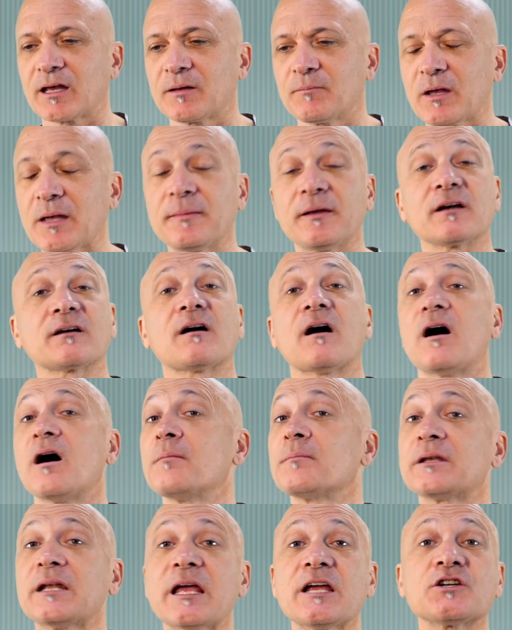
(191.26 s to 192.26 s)
maybe a
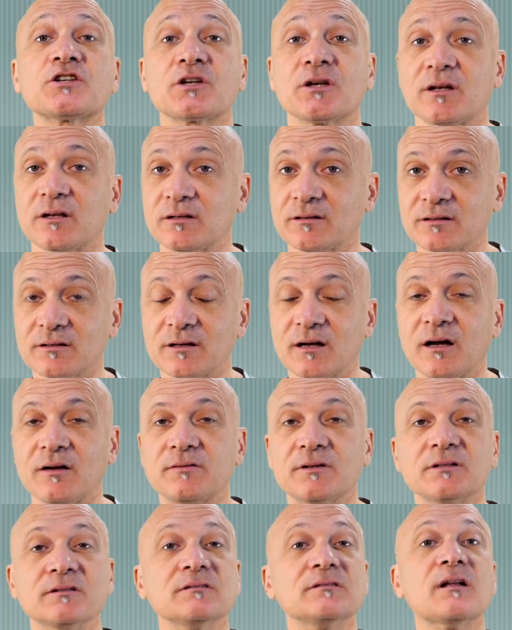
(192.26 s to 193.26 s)
combination
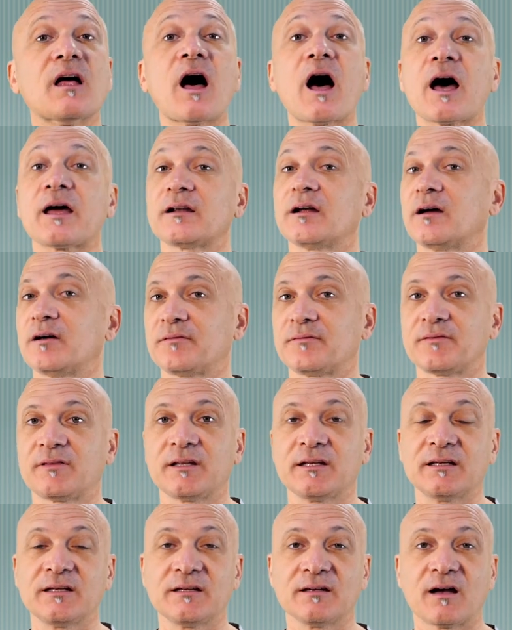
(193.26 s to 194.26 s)
of a lot of
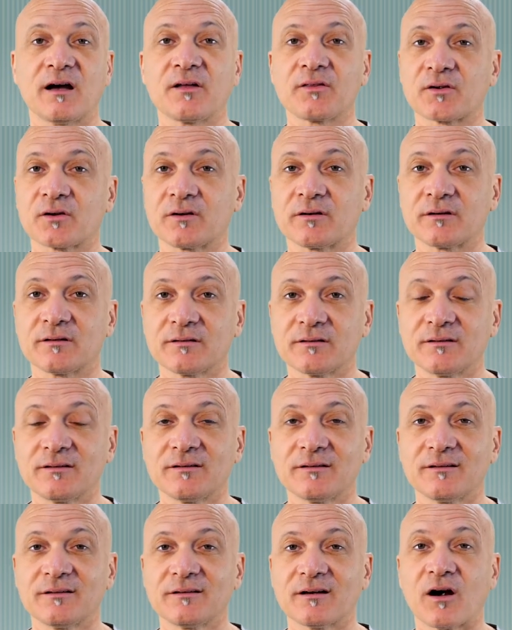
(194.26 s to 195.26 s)
the other
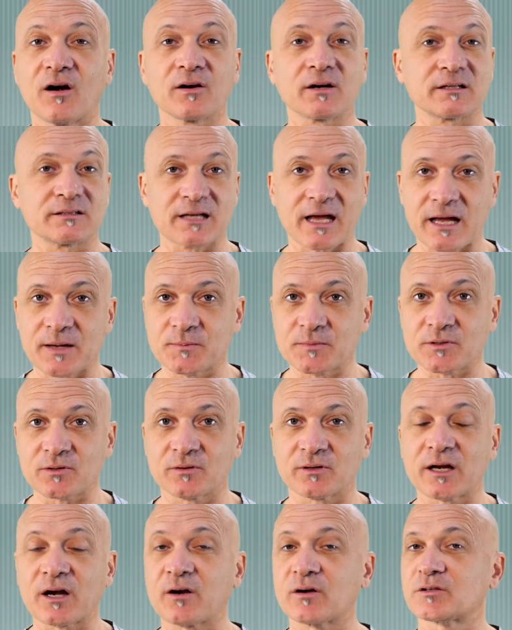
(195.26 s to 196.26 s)
archetypes
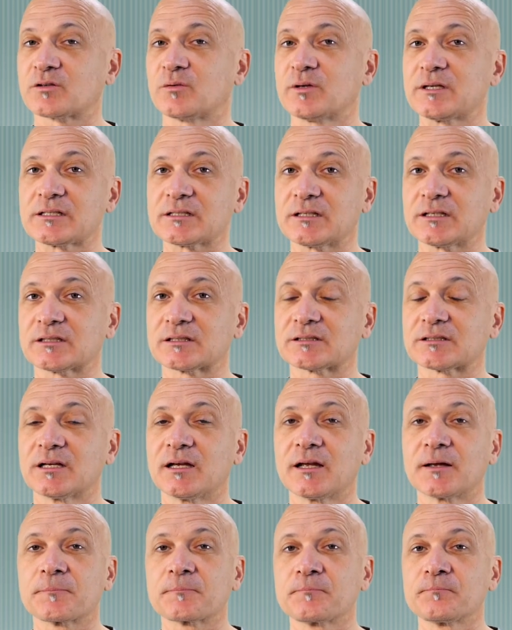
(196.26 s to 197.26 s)
or characteristics,
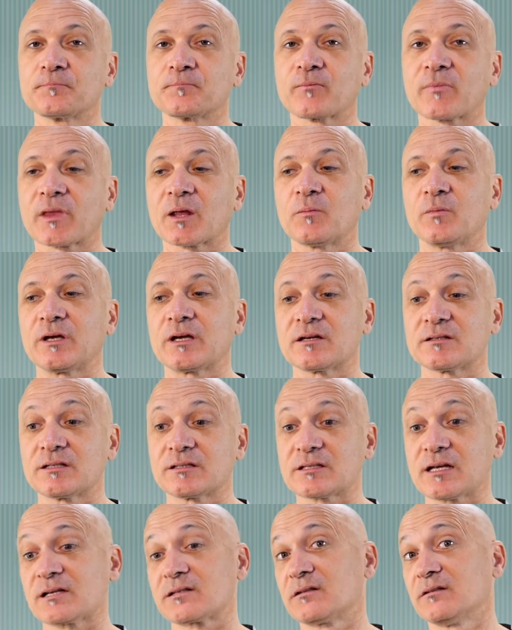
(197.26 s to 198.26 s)
because
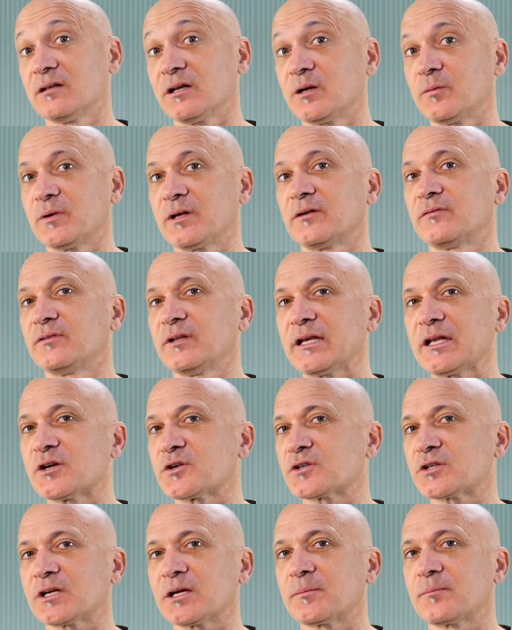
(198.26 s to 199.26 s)
it takes a little bit of
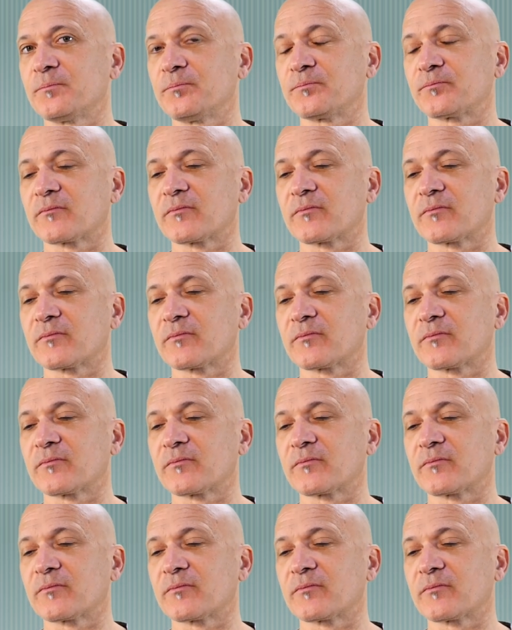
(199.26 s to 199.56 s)
leadership,